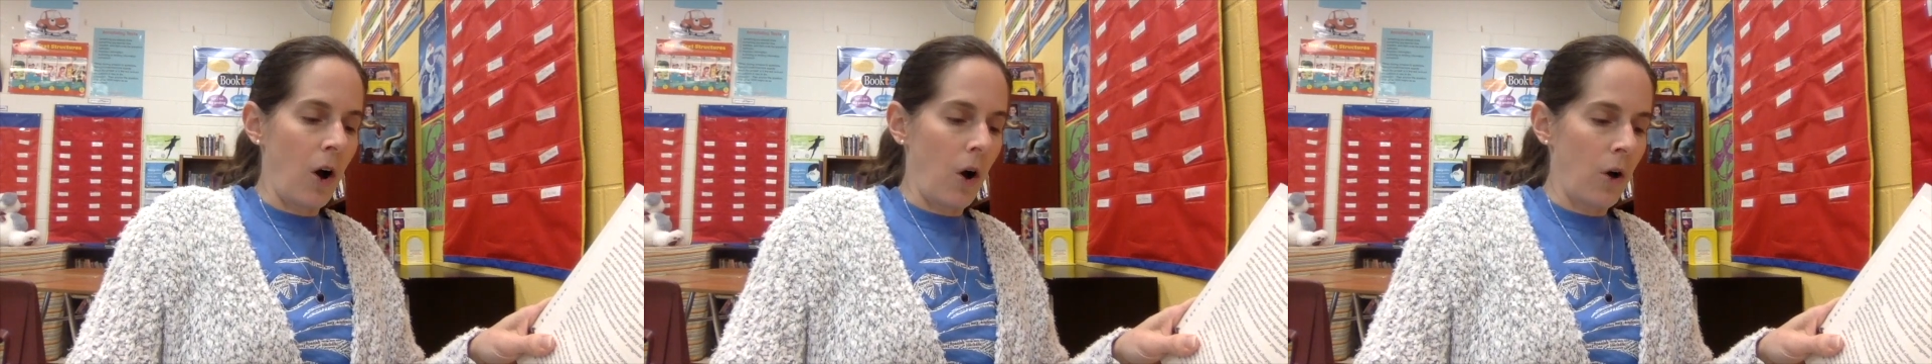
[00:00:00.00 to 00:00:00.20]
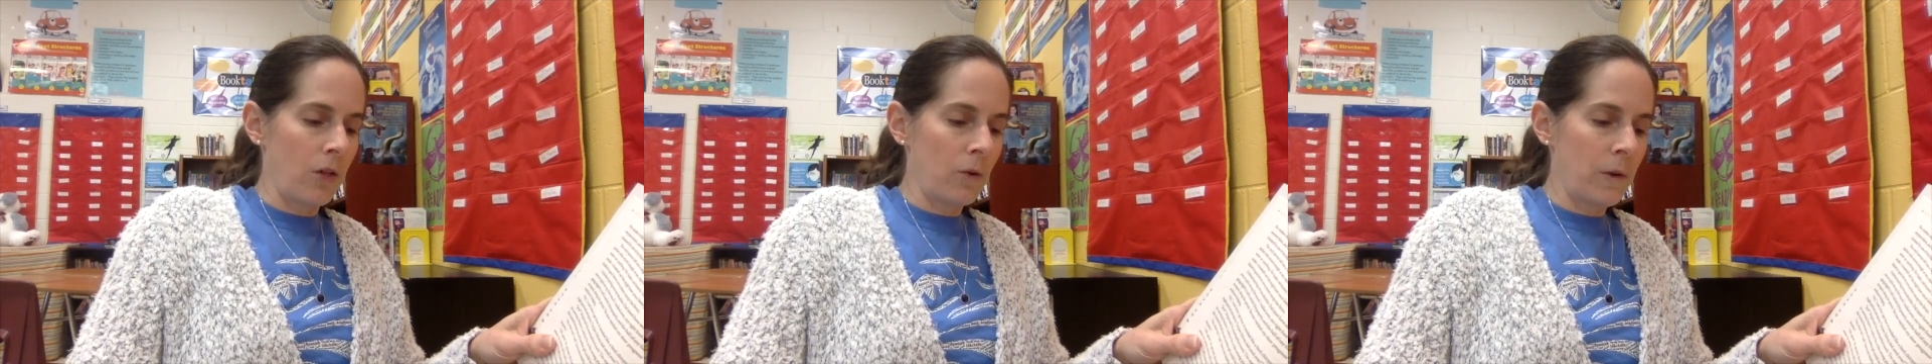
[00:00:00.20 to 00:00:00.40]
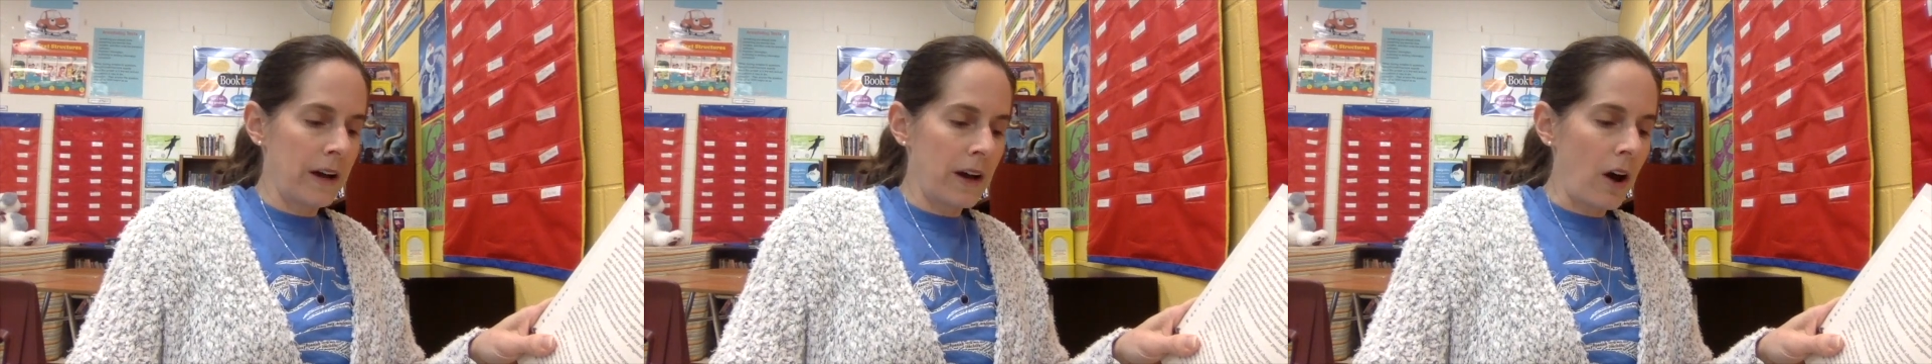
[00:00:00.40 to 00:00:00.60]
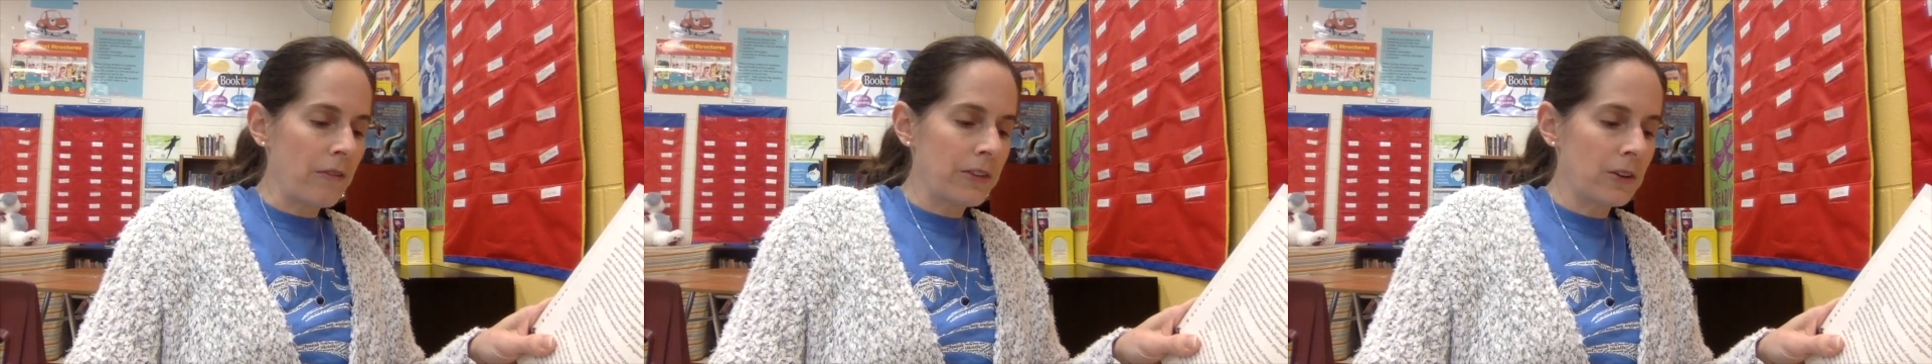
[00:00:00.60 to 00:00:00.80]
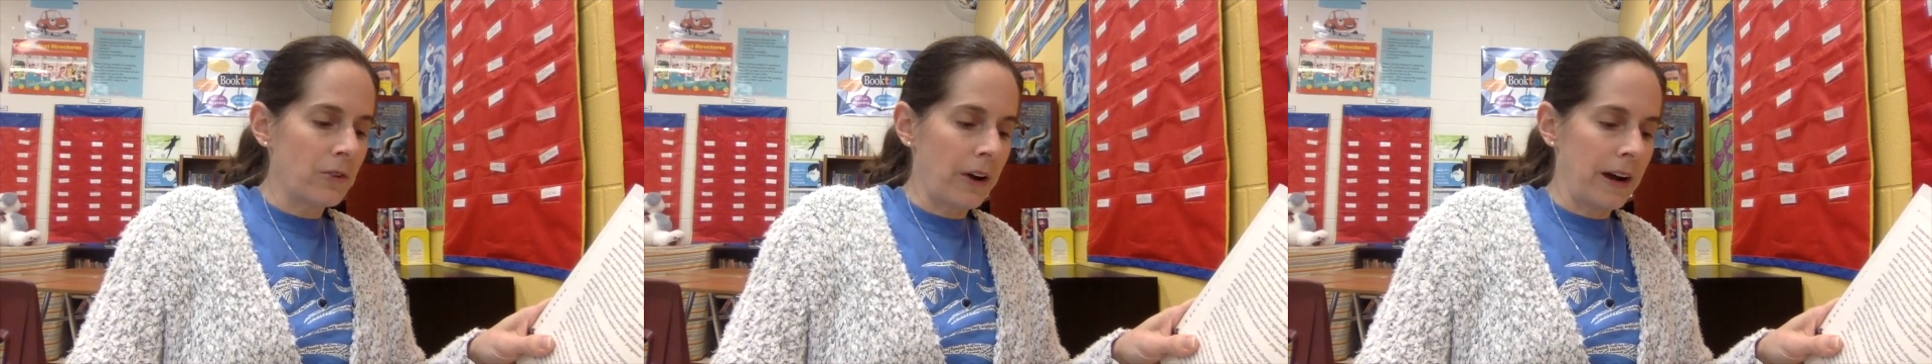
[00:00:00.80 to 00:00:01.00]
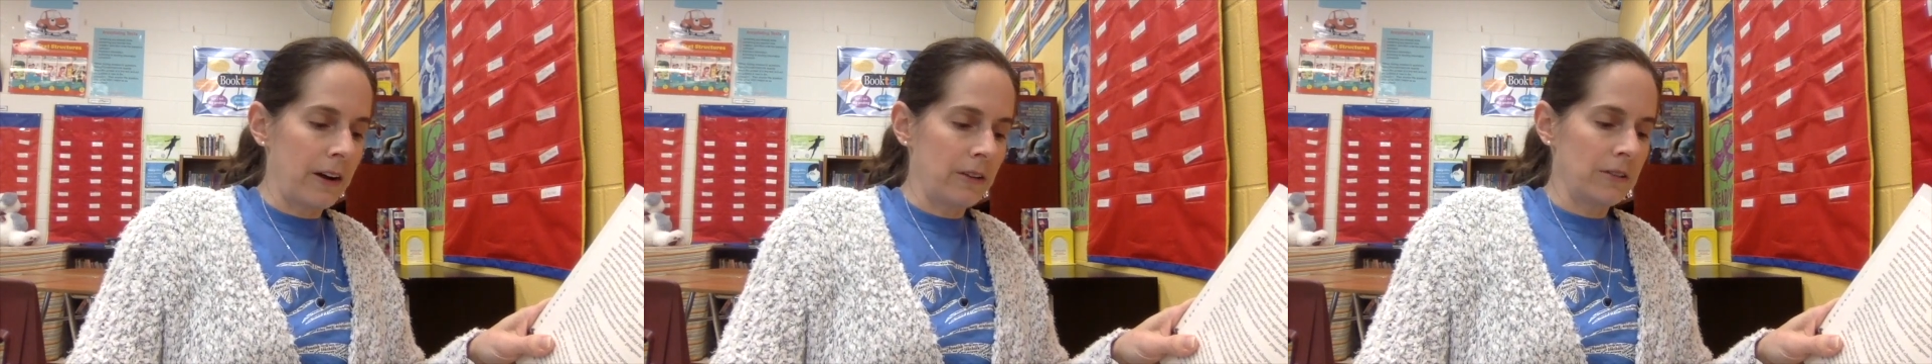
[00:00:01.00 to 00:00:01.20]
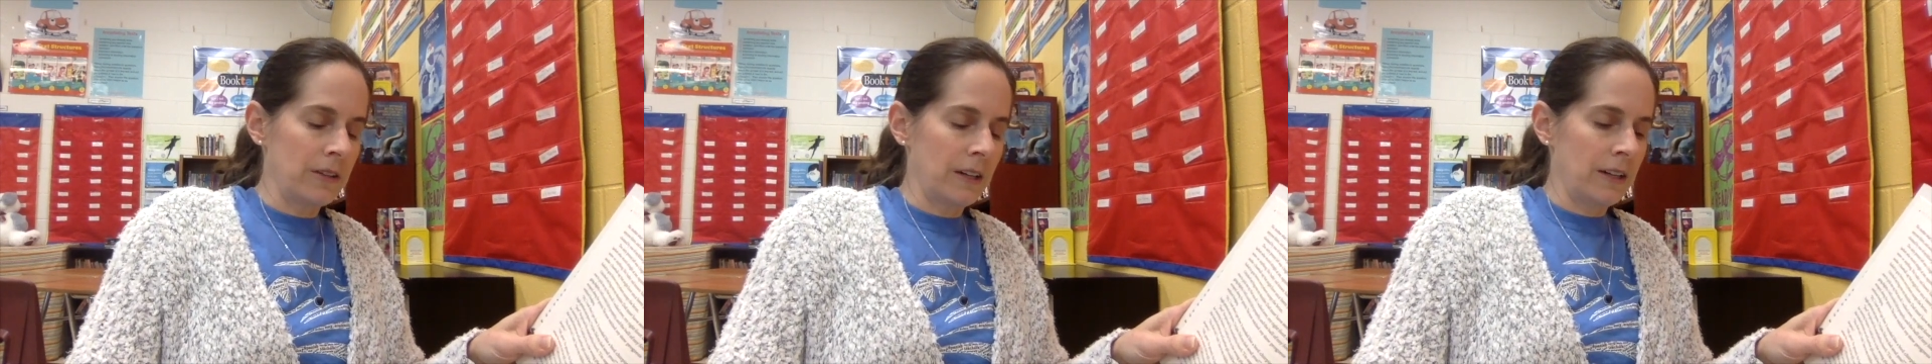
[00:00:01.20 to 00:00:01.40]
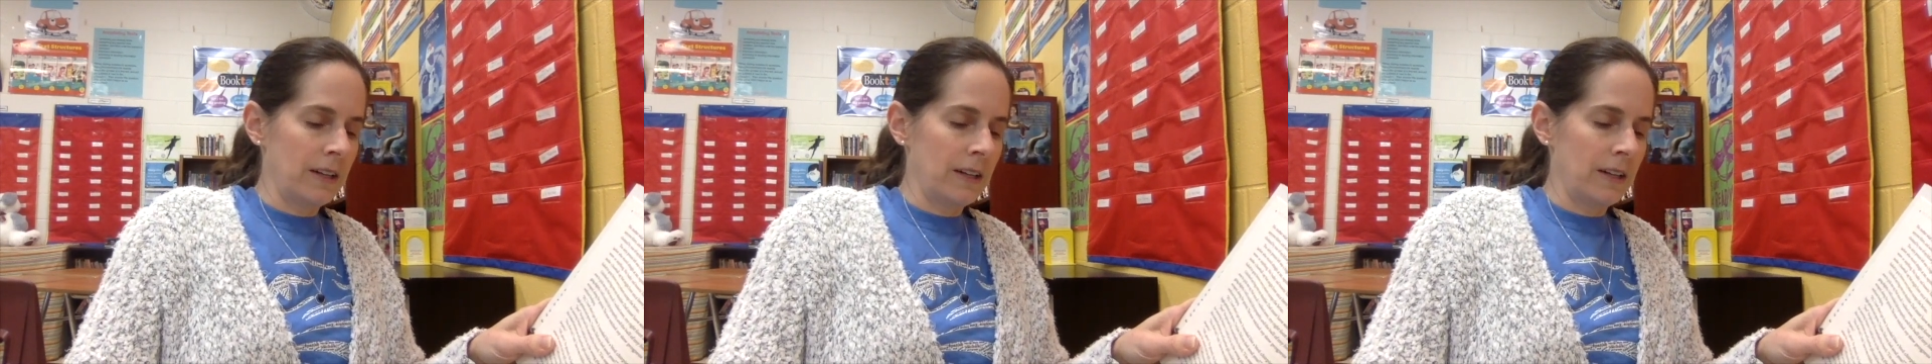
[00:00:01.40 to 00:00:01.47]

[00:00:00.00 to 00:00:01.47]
all the way off the ground.